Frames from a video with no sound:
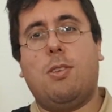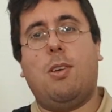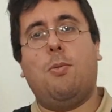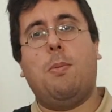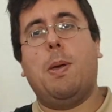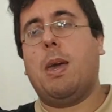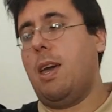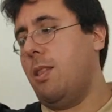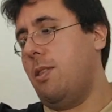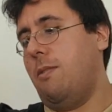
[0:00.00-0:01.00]
it will be
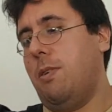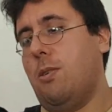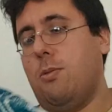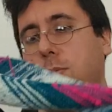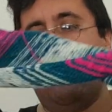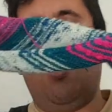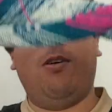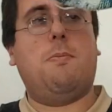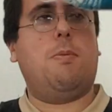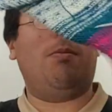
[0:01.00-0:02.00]
kind of difficult to
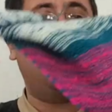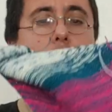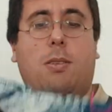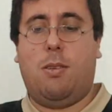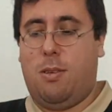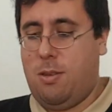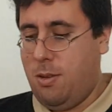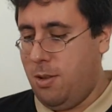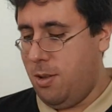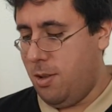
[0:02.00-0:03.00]
show up, but
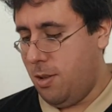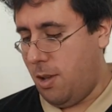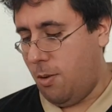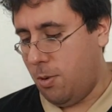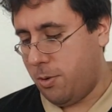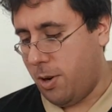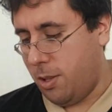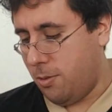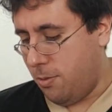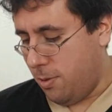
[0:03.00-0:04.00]
I will try
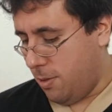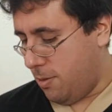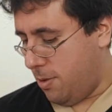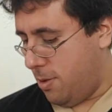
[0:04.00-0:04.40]
to do it.